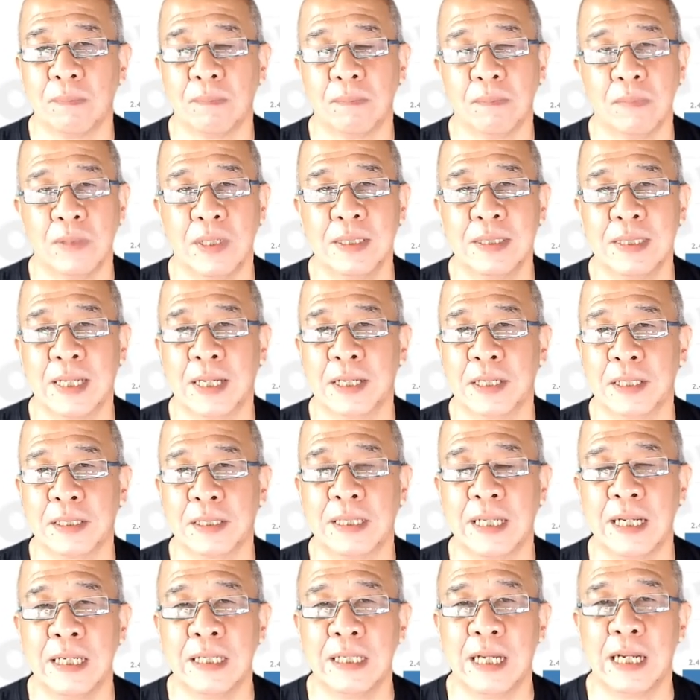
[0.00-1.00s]
these are the
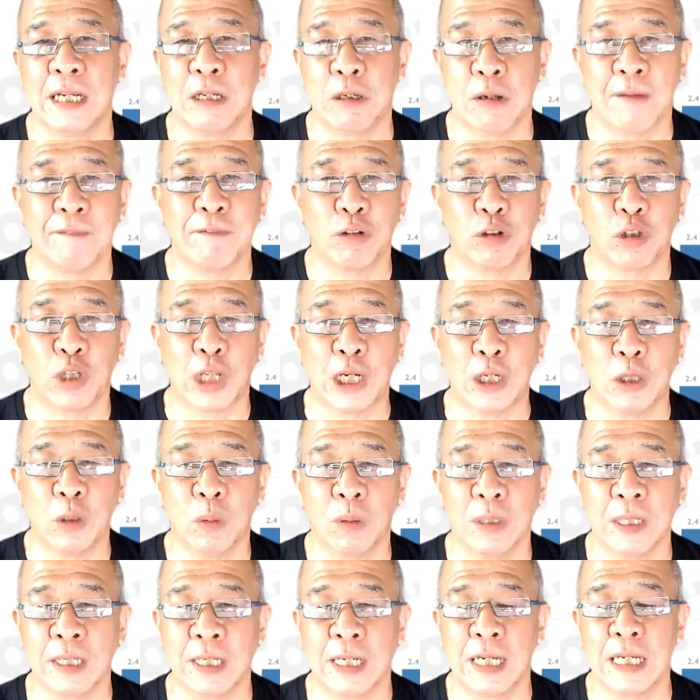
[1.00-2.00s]
things that you have to take
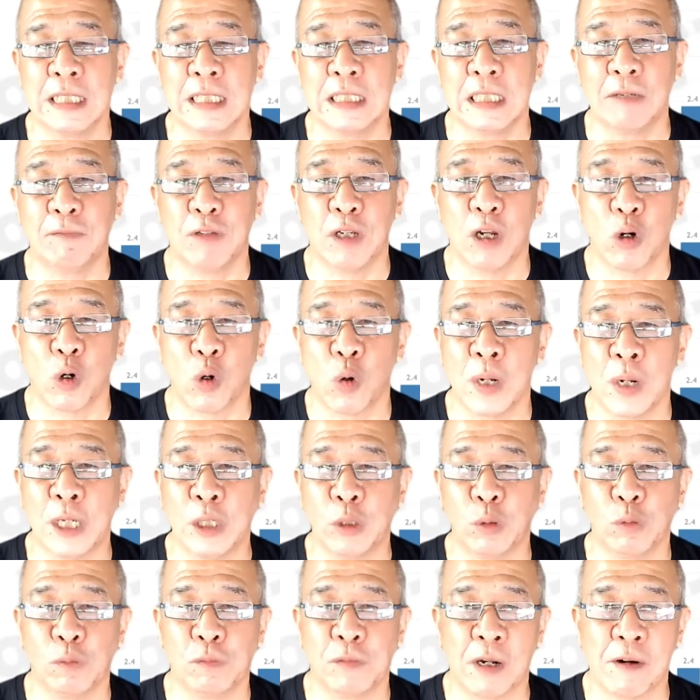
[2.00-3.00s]
note in case if you are going
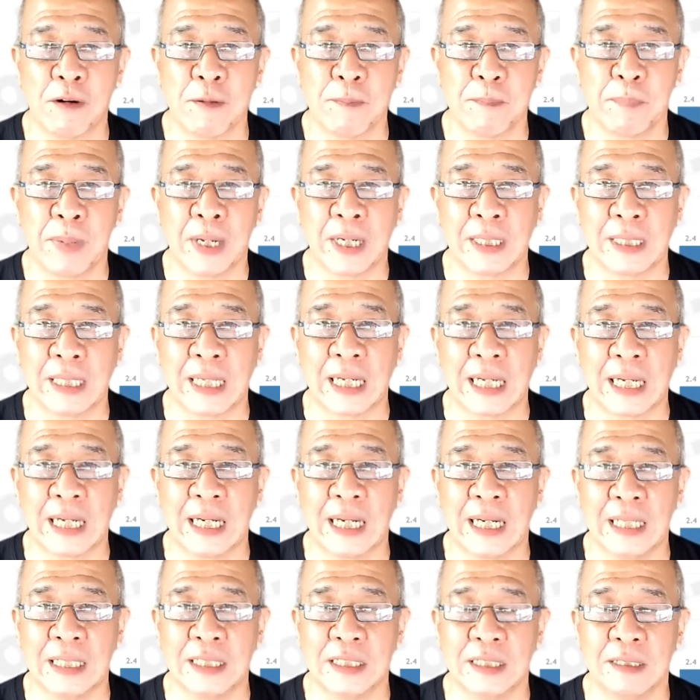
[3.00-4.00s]
into very big ticket
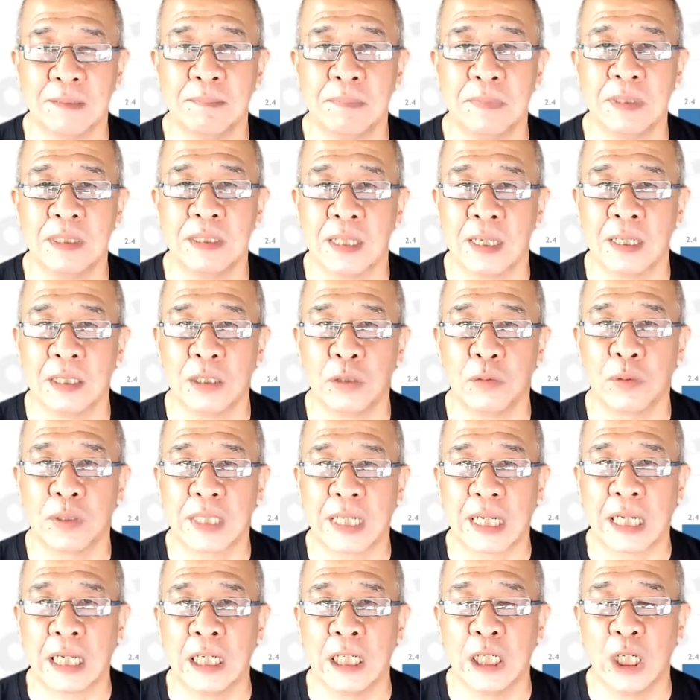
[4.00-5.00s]
items, you are
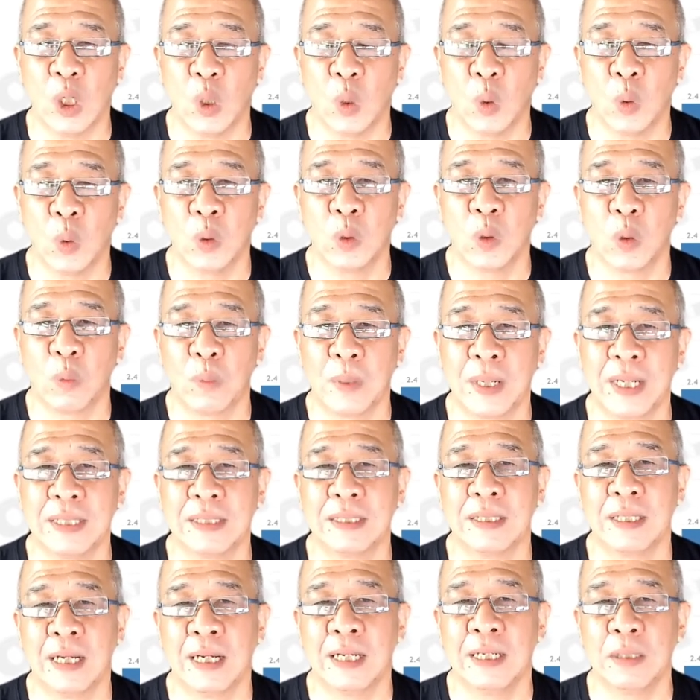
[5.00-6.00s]
taking a loan or
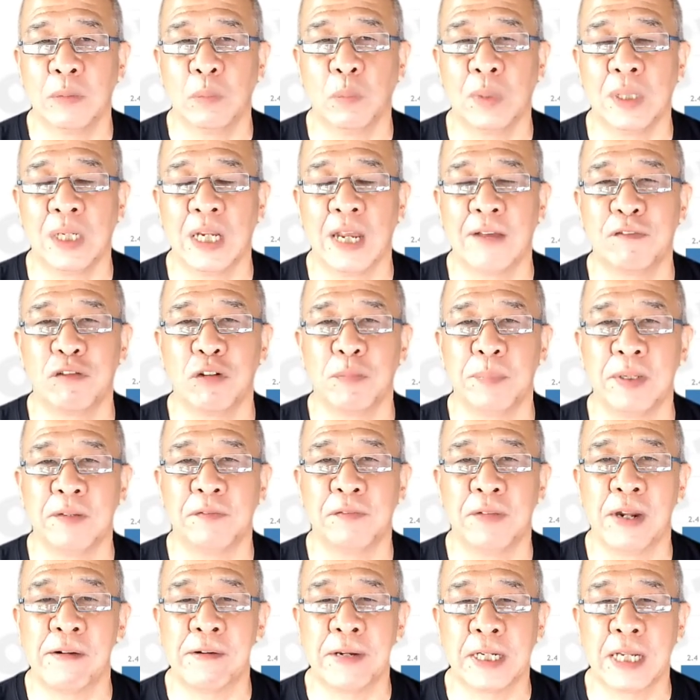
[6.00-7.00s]
what, then we have to be
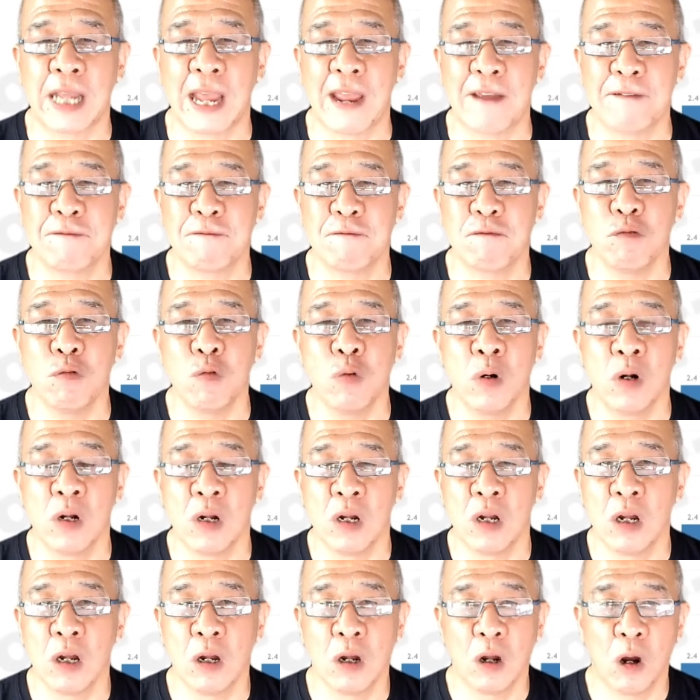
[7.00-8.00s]
very careful
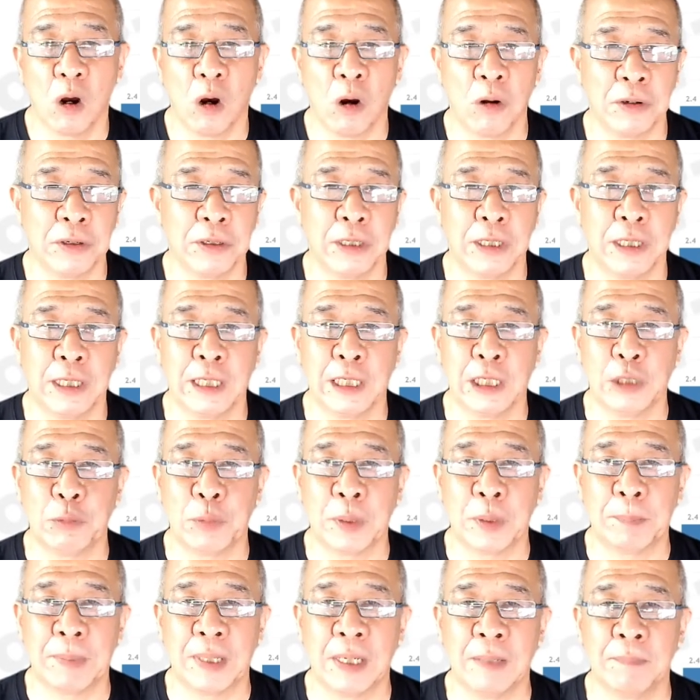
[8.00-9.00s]
on the
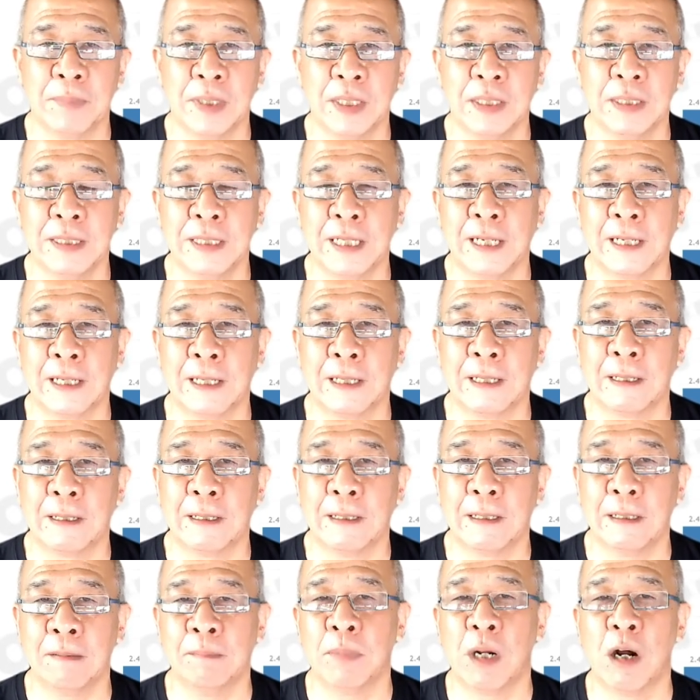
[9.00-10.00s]
repayment
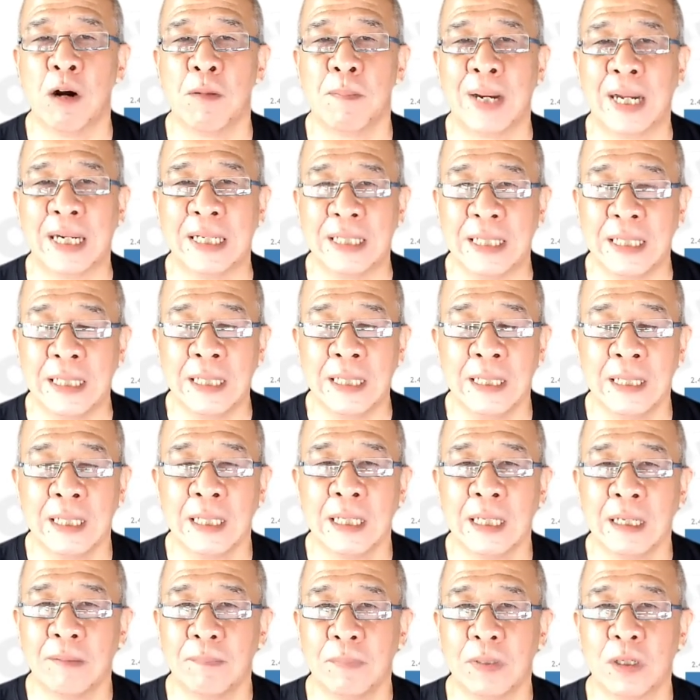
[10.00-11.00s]
amount of money
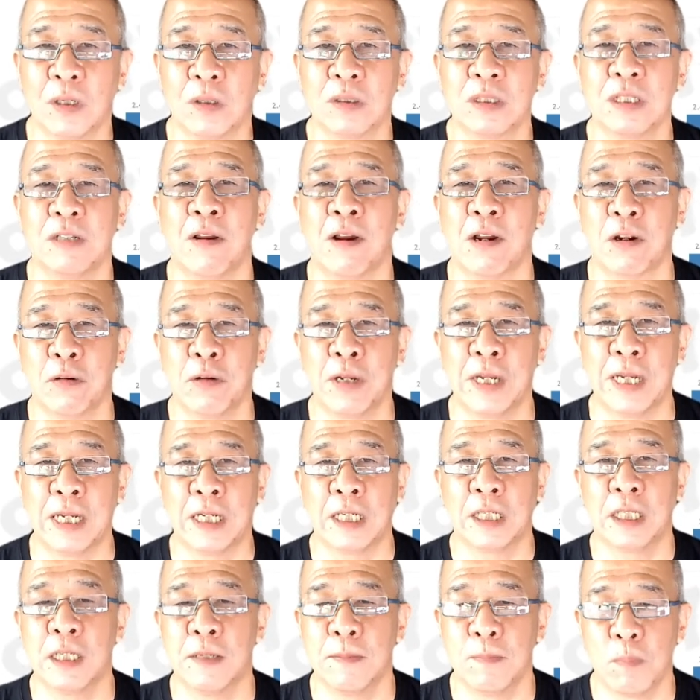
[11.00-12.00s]
because you are going to
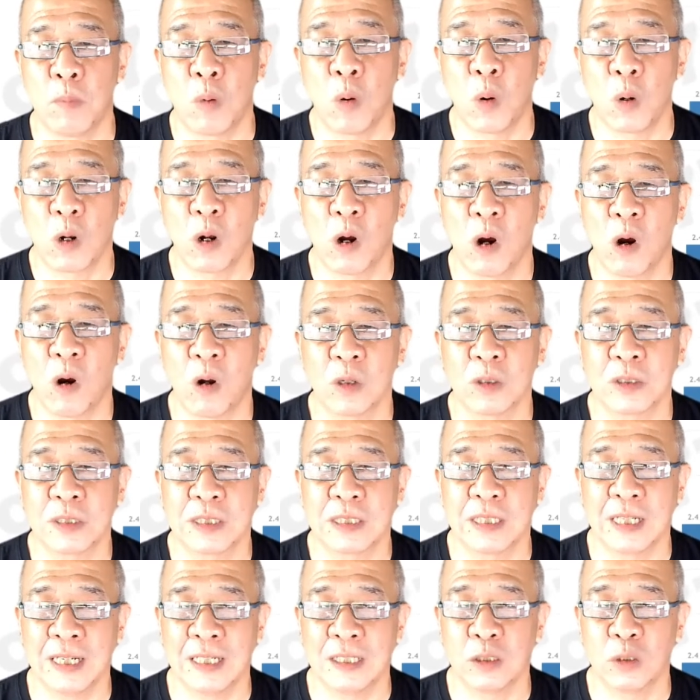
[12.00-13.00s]
incur more
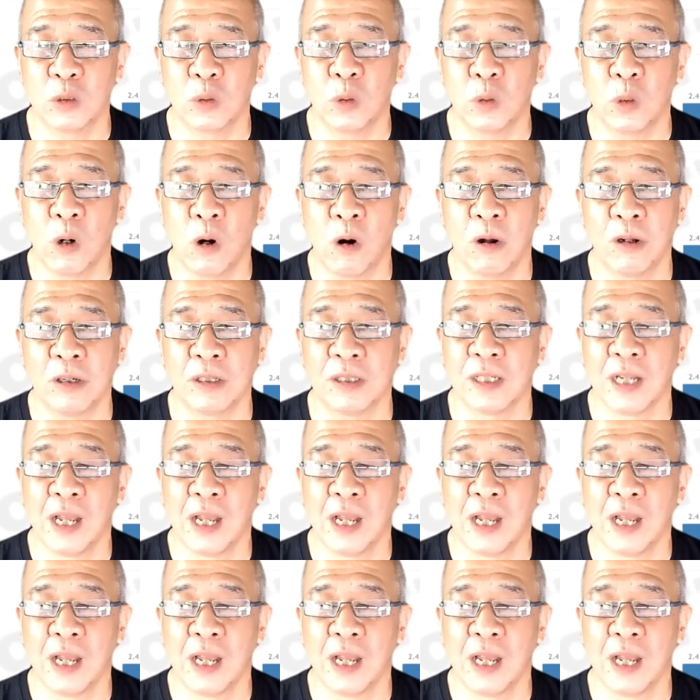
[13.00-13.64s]
costs and so on.